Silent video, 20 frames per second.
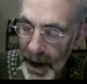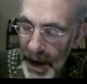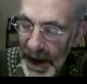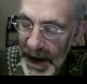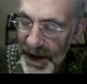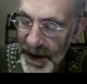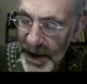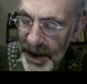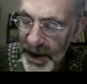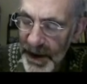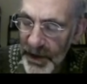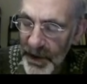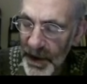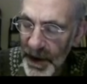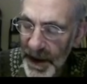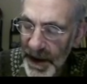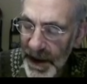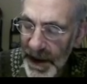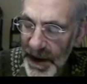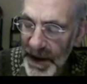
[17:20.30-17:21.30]
And I don't
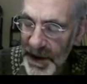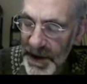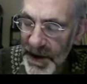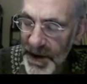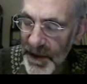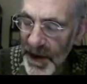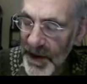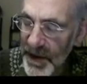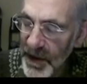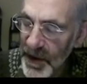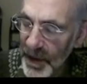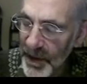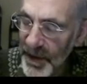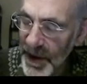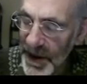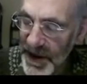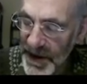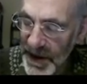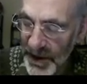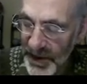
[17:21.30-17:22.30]
really need it to be the
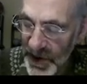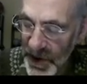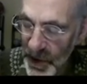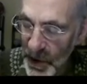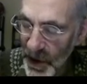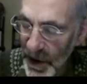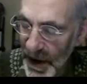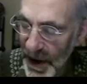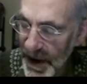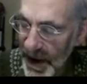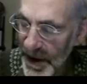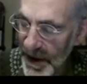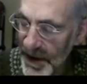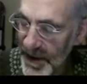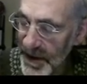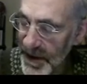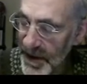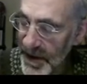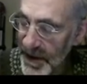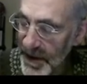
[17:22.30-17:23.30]
complex numbers. All I need
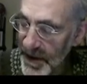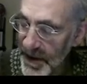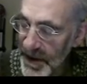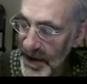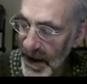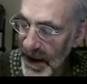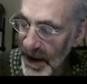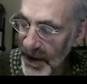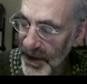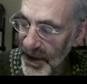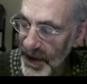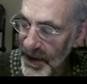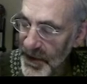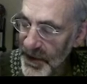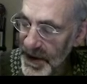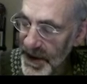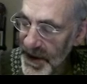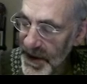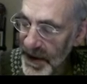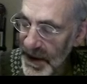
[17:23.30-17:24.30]
is that it is
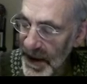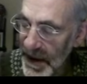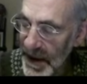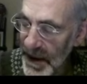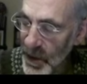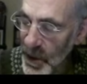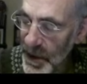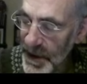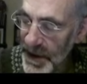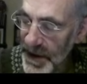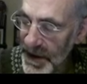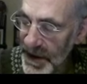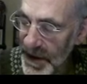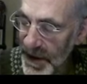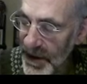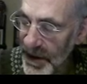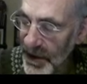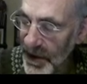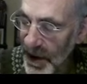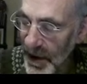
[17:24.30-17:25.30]
characteristic equal to
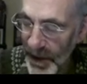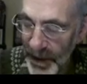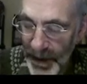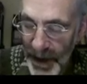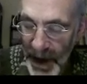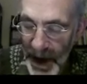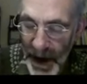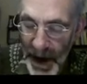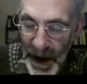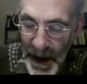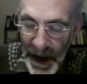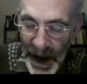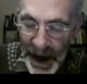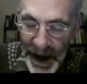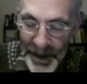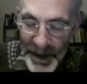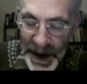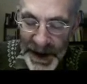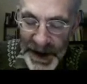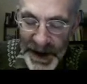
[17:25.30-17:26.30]
zero. And
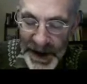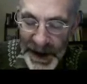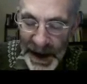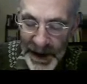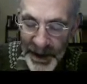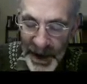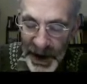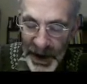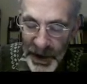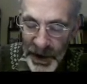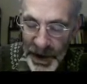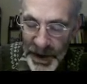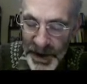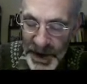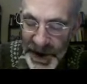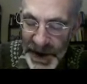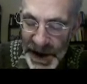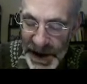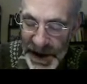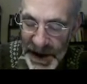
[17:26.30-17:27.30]
I'm going to take my group
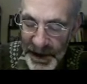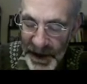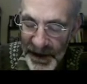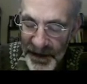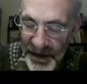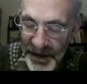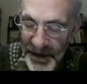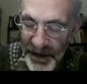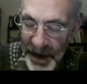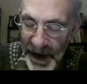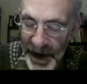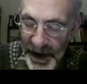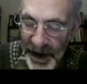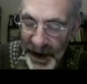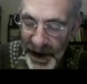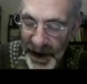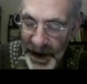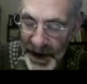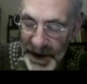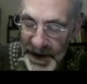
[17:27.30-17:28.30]
G to be
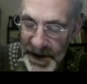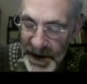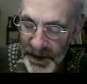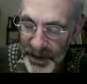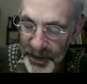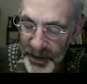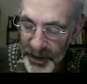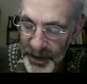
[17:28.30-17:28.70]
finite.